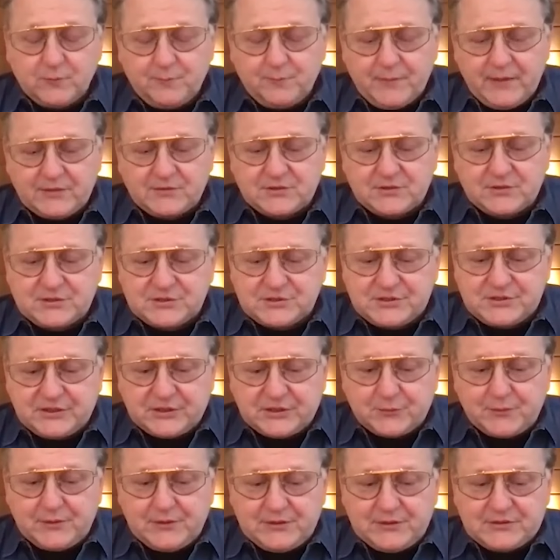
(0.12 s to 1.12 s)
it's a
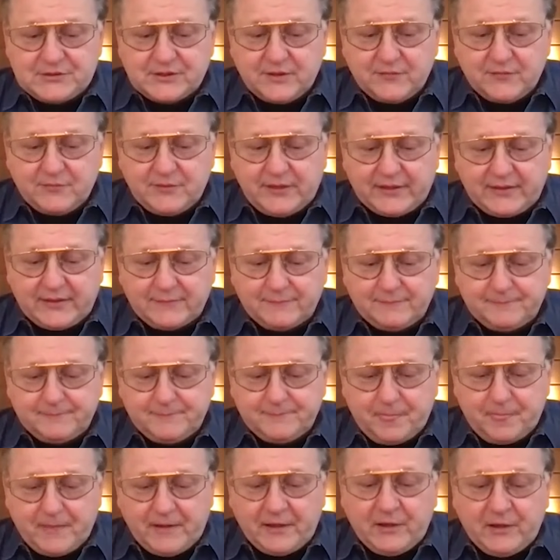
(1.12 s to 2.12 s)
series of like
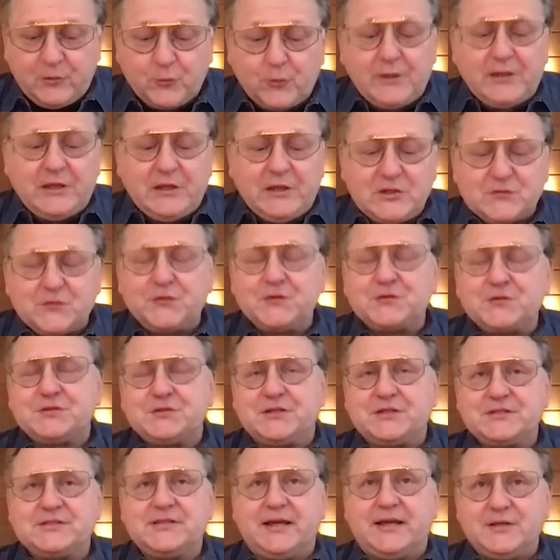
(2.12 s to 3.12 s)
ingredients for
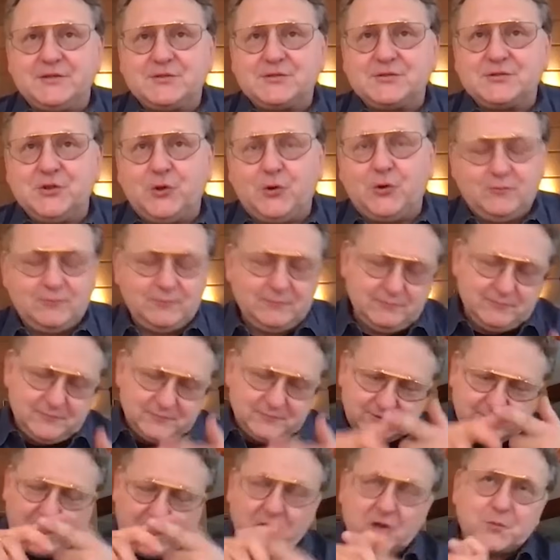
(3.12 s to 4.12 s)
success. So
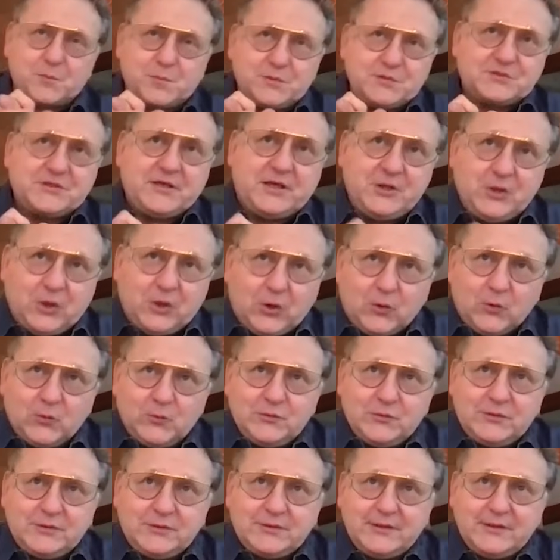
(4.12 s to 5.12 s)
it's 100%
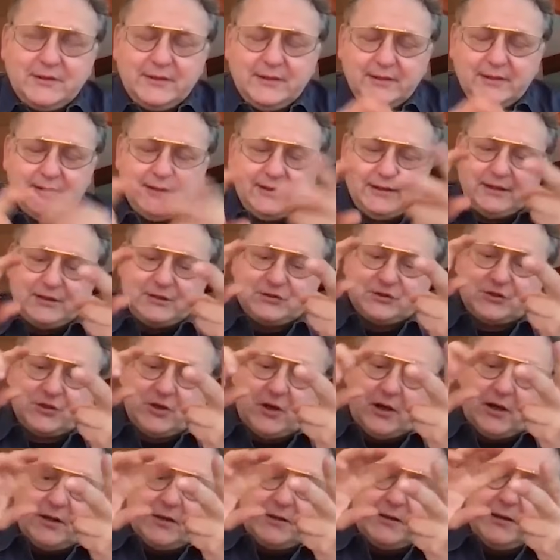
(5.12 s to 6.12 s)
owned. It's
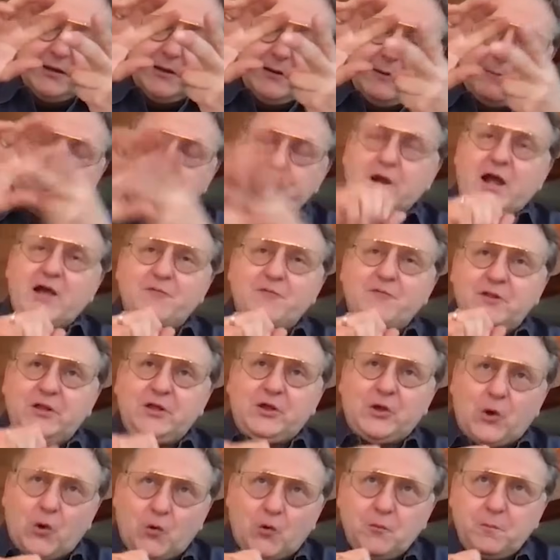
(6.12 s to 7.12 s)
on
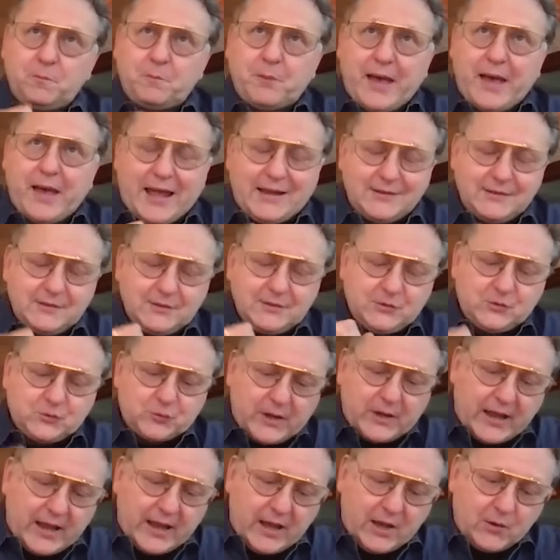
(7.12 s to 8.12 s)
privately owned, patented
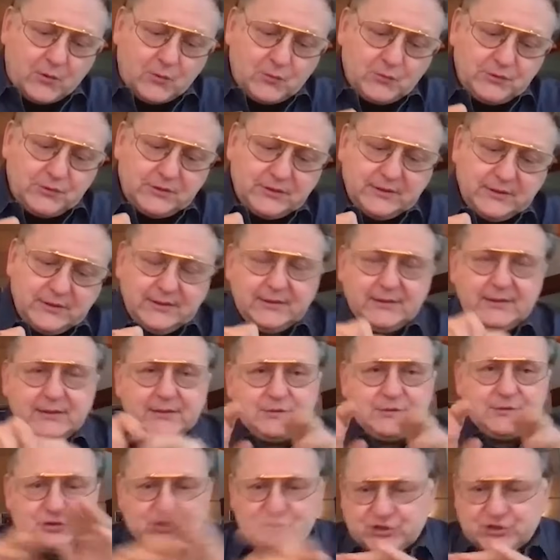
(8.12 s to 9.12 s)
ground,
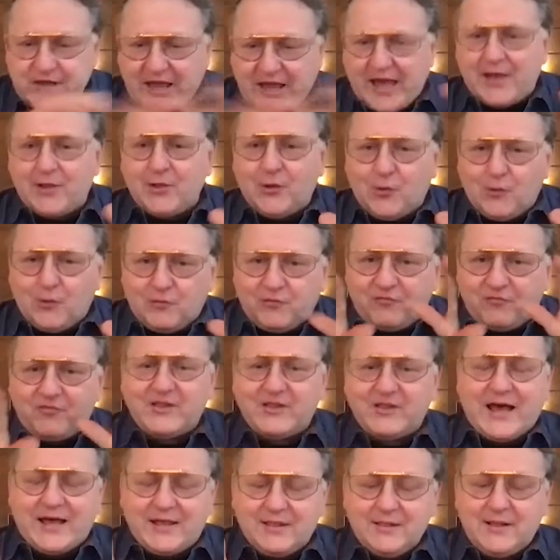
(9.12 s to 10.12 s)
shallow,
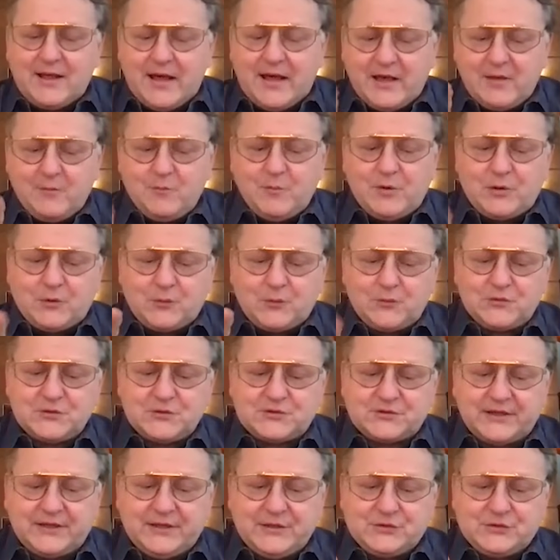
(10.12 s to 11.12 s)
flat-lying
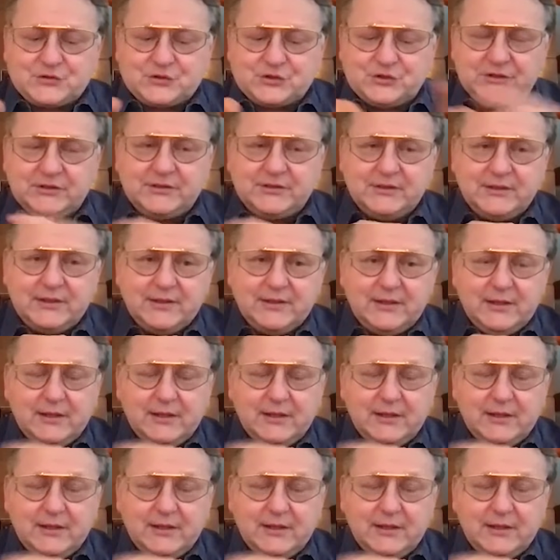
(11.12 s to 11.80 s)
mineralization,